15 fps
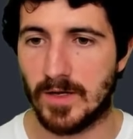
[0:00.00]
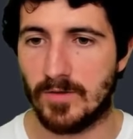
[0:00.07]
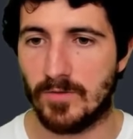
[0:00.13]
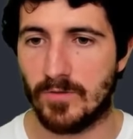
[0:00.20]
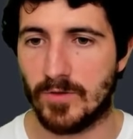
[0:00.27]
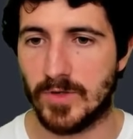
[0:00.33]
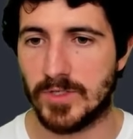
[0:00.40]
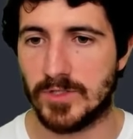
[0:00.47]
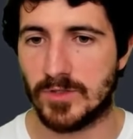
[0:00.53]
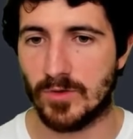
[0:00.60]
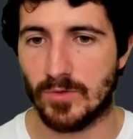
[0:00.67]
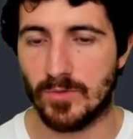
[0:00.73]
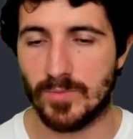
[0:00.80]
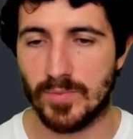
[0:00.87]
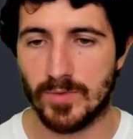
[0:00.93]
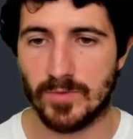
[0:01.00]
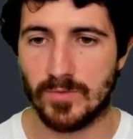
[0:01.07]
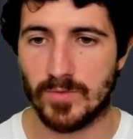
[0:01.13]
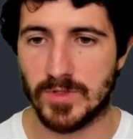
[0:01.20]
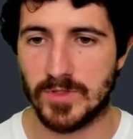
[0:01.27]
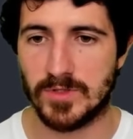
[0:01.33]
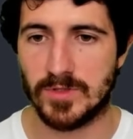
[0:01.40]
uh, for each loop,
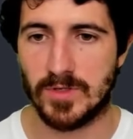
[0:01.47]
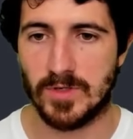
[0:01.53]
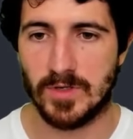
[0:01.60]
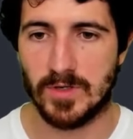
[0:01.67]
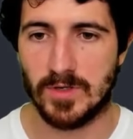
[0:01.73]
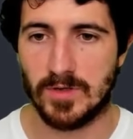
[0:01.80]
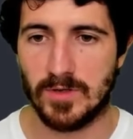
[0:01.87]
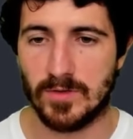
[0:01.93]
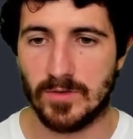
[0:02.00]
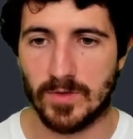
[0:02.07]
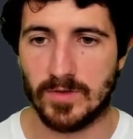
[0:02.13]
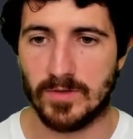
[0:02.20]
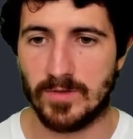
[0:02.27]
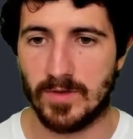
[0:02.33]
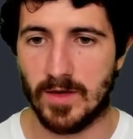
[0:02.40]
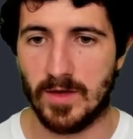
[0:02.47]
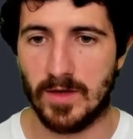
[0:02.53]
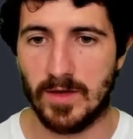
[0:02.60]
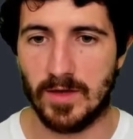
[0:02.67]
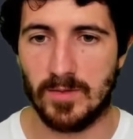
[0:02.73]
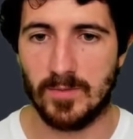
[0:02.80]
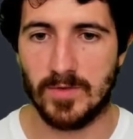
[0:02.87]
which you can
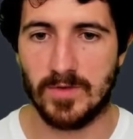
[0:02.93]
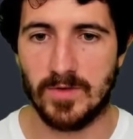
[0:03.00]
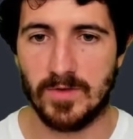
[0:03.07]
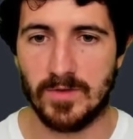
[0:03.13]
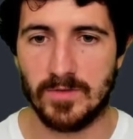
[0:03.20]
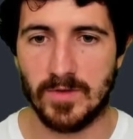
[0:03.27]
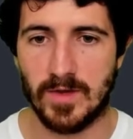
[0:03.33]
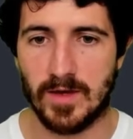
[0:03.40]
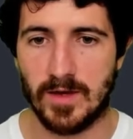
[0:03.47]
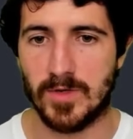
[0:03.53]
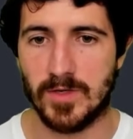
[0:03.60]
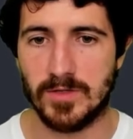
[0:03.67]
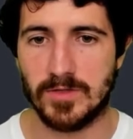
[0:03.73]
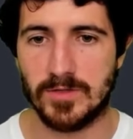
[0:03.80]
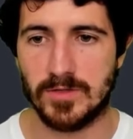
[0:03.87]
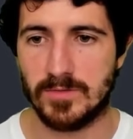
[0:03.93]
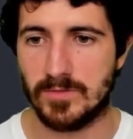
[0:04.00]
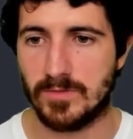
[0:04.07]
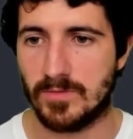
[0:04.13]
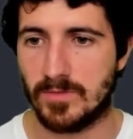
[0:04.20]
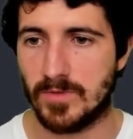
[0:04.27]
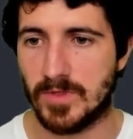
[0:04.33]
say images, image.
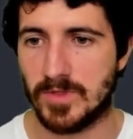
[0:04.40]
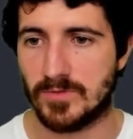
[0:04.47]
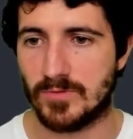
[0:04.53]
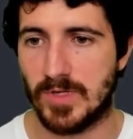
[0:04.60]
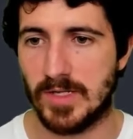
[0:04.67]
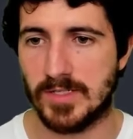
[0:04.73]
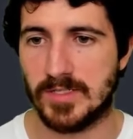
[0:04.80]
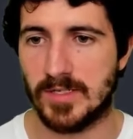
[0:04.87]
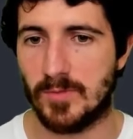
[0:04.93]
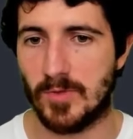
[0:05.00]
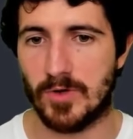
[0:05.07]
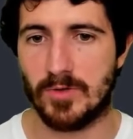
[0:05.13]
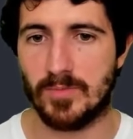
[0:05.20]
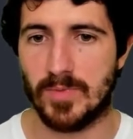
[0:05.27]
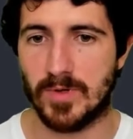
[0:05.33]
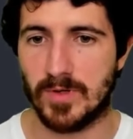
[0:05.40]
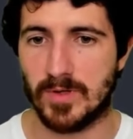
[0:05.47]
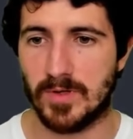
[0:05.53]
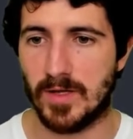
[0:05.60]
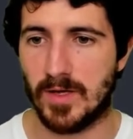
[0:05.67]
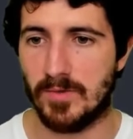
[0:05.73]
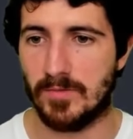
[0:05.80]
It's really similar,
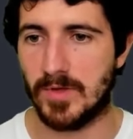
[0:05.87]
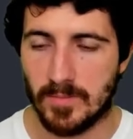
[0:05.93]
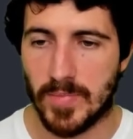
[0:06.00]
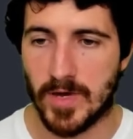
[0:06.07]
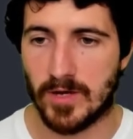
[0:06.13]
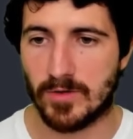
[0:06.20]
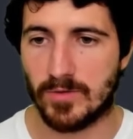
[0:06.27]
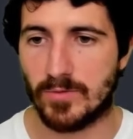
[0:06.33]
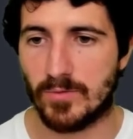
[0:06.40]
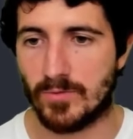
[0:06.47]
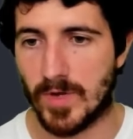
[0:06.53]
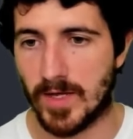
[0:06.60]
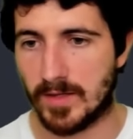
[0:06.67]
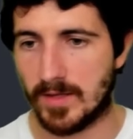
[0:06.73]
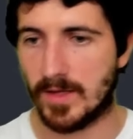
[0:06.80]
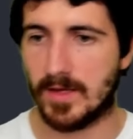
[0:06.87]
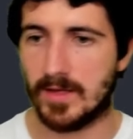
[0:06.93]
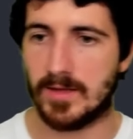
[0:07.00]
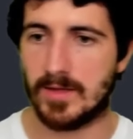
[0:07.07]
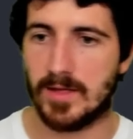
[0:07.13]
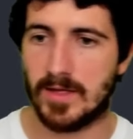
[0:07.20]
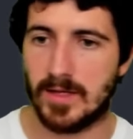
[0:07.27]
but uh, better to write.
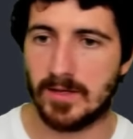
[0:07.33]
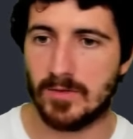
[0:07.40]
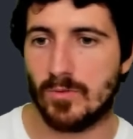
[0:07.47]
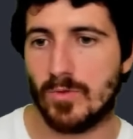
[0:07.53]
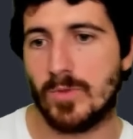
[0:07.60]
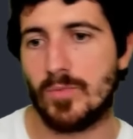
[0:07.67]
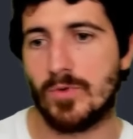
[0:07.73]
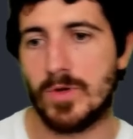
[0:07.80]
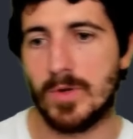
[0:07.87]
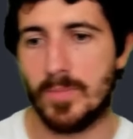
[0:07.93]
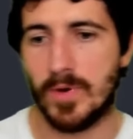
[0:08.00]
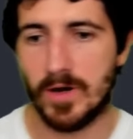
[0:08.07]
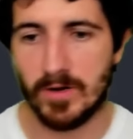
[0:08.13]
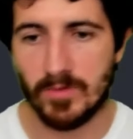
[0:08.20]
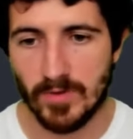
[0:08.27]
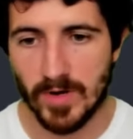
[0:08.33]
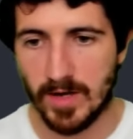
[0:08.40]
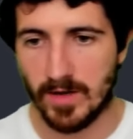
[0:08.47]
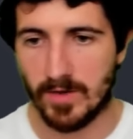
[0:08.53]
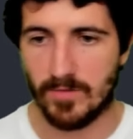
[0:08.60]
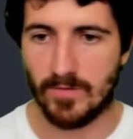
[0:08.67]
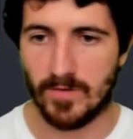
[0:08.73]
And then we put a
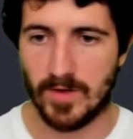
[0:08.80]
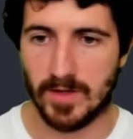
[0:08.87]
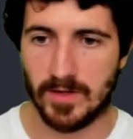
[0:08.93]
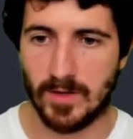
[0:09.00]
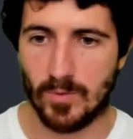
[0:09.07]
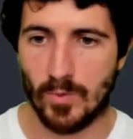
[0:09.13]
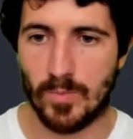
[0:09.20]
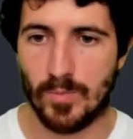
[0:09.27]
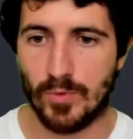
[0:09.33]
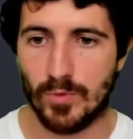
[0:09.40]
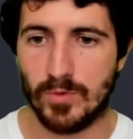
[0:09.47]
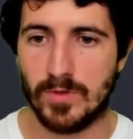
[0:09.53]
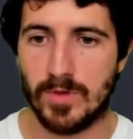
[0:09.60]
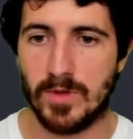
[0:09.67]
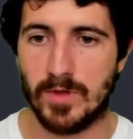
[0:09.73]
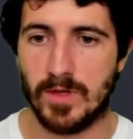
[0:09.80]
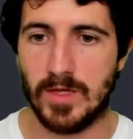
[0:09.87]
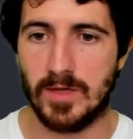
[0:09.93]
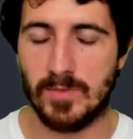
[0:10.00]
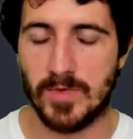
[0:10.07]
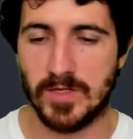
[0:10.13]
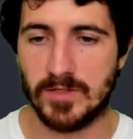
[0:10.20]
paragraph and then we put the
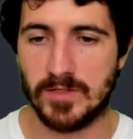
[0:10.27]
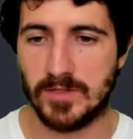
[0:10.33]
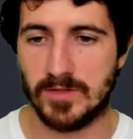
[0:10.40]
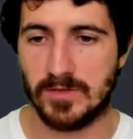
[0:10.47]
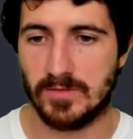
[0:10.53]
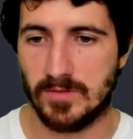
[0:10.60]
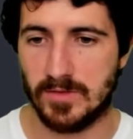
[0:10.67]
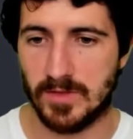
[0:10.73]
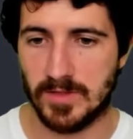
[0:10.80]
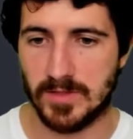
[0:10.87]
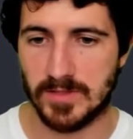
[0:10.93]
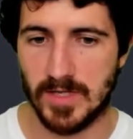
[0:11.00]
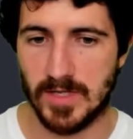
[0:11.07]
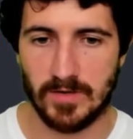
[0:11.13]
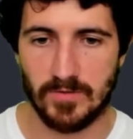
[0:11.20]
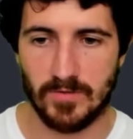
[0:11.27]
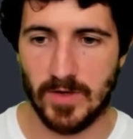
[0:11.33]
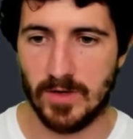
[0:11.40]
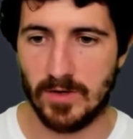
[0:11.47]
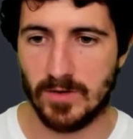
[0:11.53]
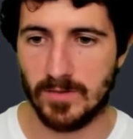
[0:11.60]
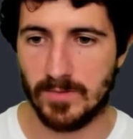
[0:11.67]
image inside of
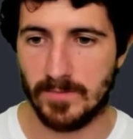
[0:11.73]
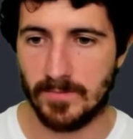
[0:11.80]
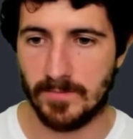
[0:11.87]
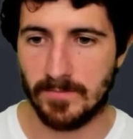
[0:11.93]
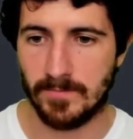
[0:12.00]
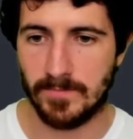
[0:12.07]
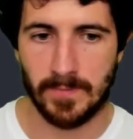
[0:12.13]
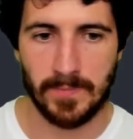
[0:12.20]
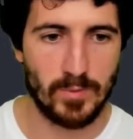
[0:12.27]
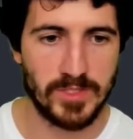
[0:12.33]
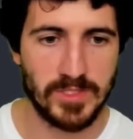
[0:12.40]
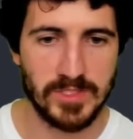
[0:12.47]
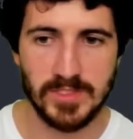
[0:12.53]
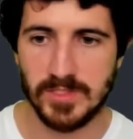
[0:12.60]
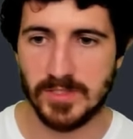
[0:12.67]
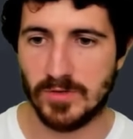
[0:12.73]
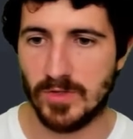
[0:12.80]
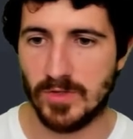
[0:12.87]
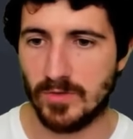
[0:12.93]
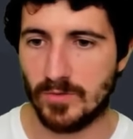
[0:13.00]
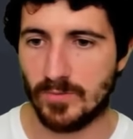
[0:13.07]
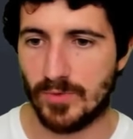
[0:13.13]
here which is just
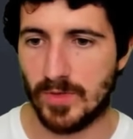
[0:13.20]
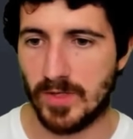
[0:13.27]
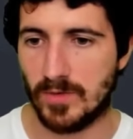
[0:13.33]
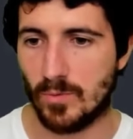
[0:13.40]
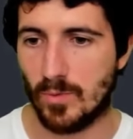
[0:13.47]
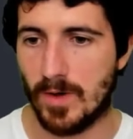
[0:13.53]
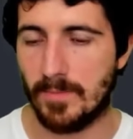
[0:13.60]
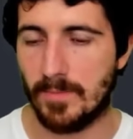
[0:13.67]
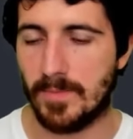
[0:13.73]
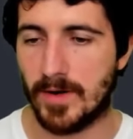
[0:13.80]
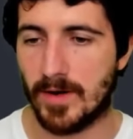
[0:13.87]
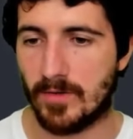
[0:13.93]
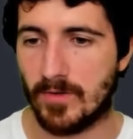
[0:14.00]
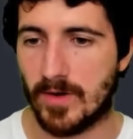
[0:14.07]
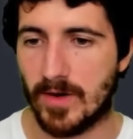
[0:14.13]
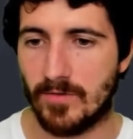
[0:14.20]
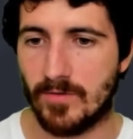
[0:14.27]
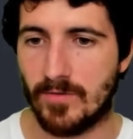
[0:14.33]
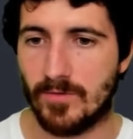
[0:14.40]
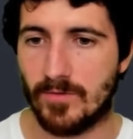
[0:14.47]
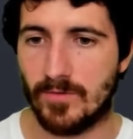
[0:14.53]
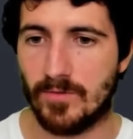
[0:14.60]
going to print one
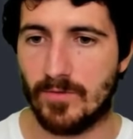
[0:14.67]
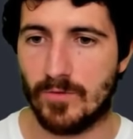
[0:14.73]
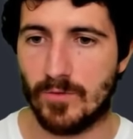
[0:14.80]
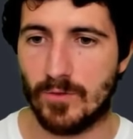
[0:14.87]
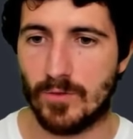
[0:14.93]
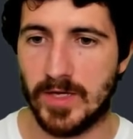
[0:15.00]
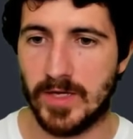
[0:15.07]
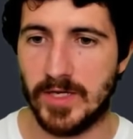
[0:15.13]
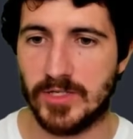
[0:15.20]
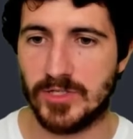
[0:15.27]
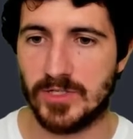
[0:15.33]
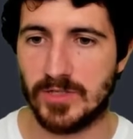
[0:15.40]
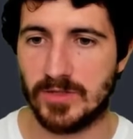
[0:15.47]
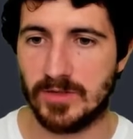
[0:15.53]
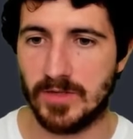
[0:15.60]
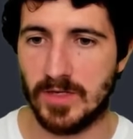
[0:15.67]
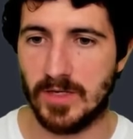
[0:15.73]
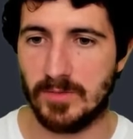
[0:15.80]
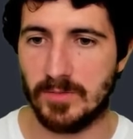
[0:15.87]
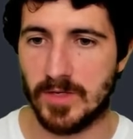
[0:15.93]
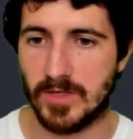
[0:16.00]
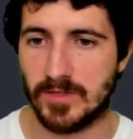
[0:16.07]
paragraph for each
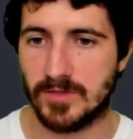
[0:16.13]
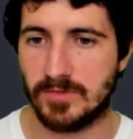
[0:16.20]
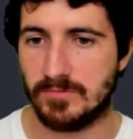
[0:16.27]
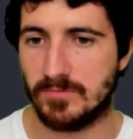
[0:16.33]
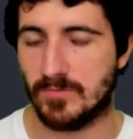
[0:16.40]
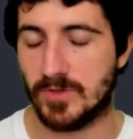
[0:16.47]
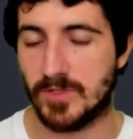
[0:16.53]
image,